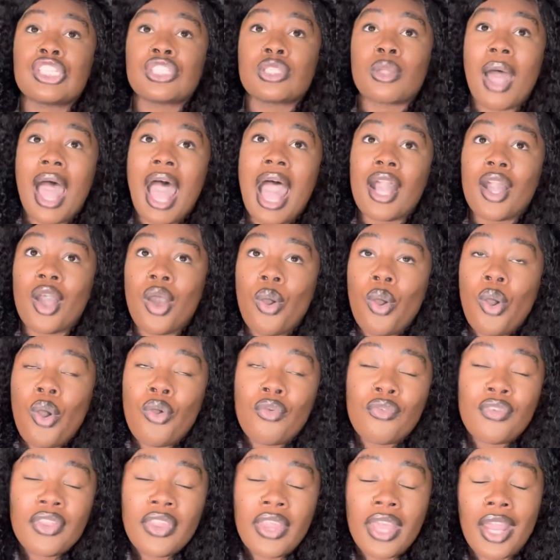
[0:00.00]
So I go
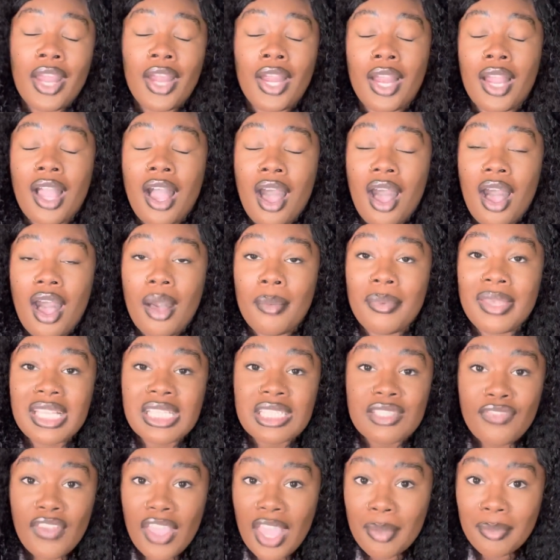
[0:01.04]
over there.
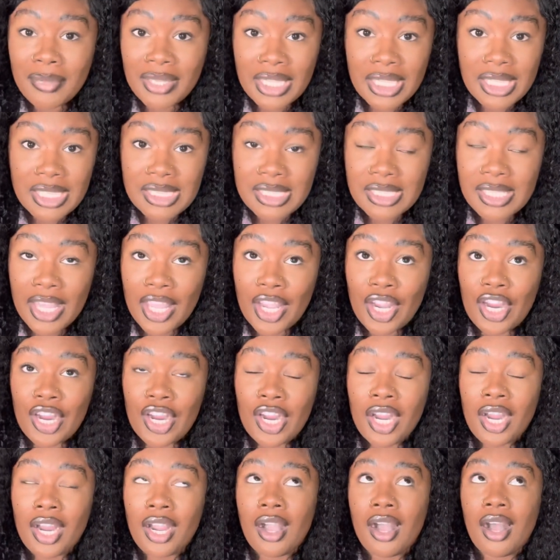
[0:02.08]
His family is
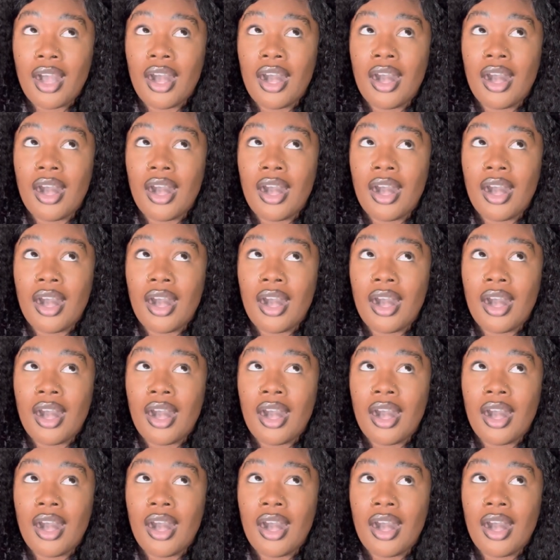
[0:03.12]
there.